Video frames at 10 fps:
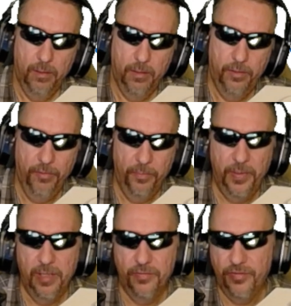to a
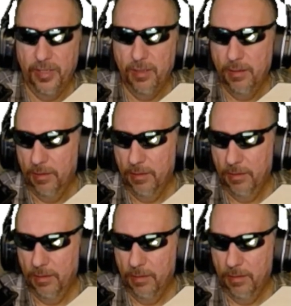PC
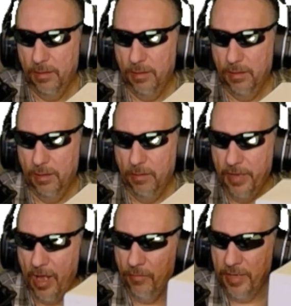when I
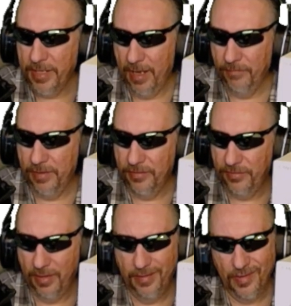already have this?
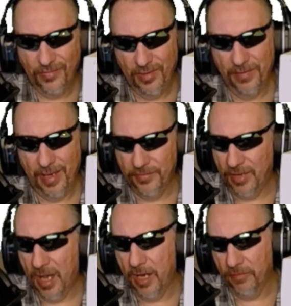And this even has a
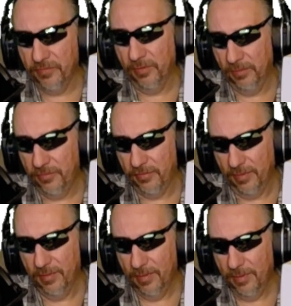higher resolution.
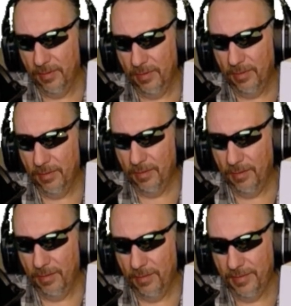
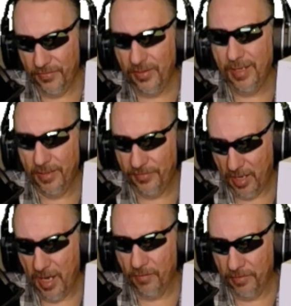This thing has a
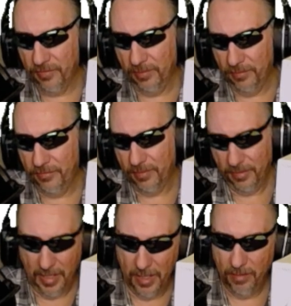higher resolution,
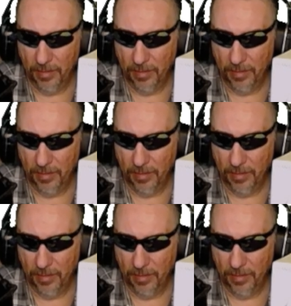okay?